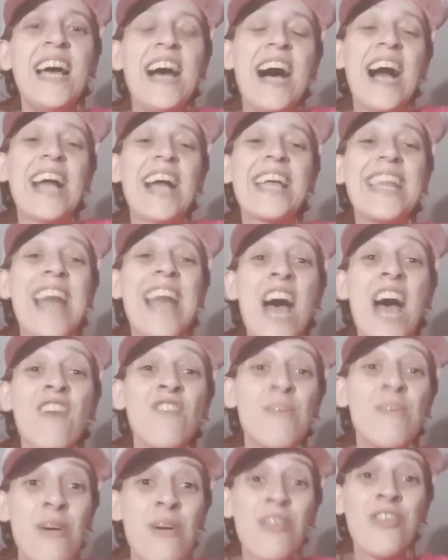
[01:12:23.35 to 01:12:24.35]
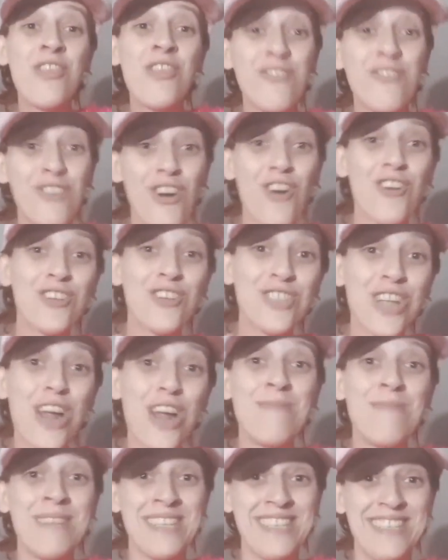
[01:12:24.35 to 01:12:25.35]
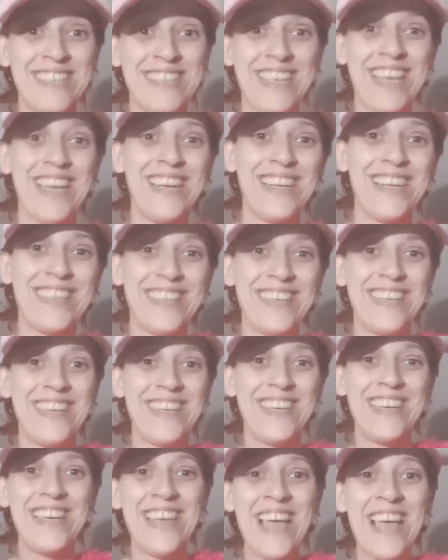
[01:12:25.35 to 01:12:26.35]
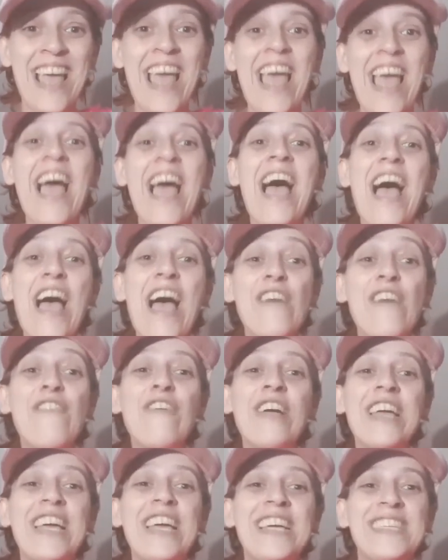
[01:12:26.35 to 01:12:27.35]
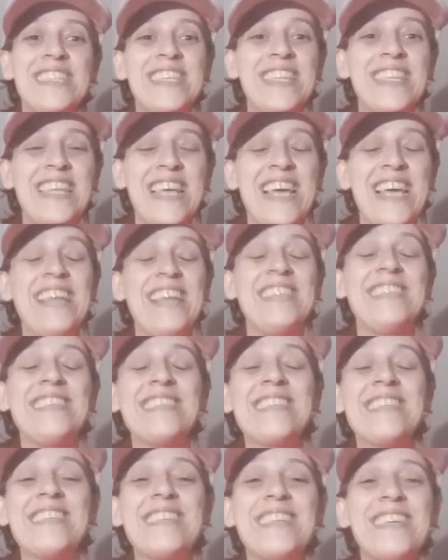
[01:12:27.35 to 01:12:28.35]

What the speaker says: I can have a month of Rockstar, Mrs. Kennedy, if I get to the end.